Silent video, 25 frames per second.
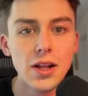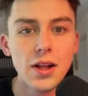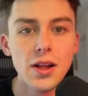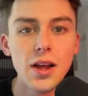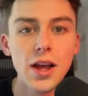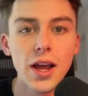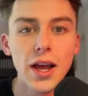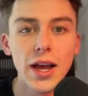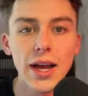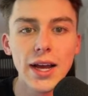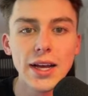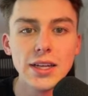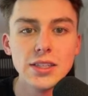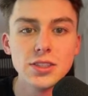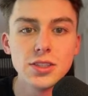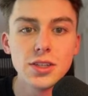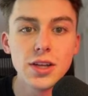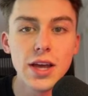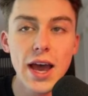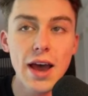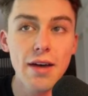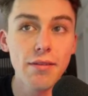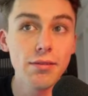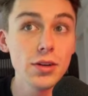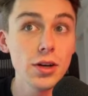as
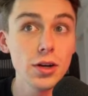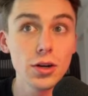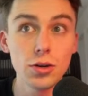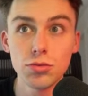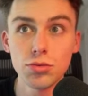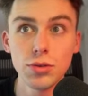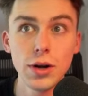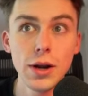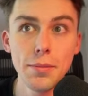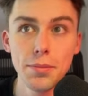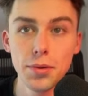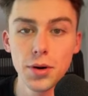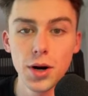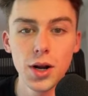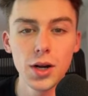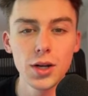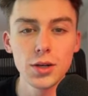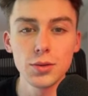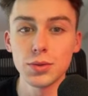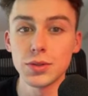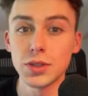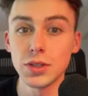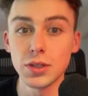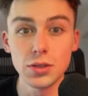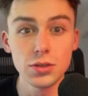having a great product
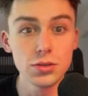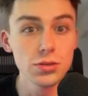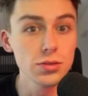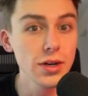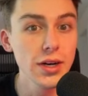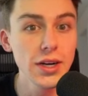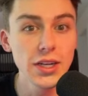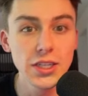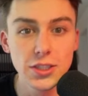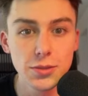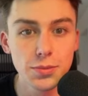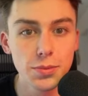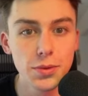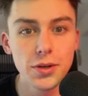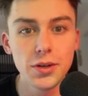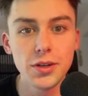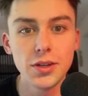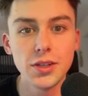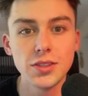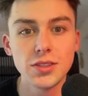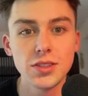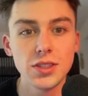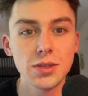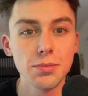with a great experience and a